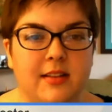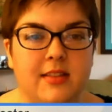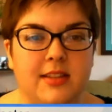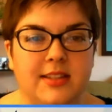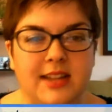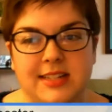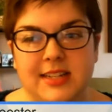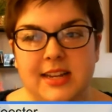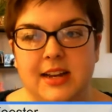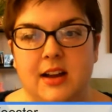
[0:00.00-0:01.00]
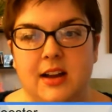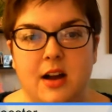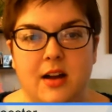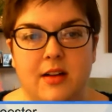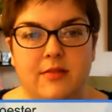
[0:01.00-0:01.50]
this idea
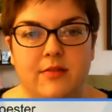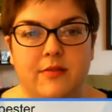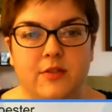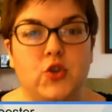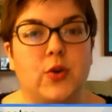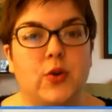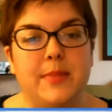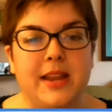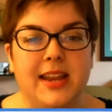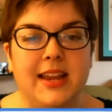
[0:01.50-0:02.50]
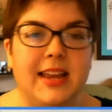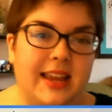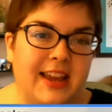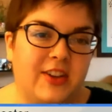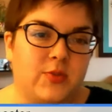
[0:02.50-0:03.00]
of joint media
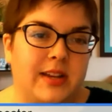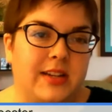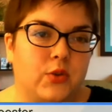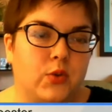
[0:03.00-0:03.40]
engagement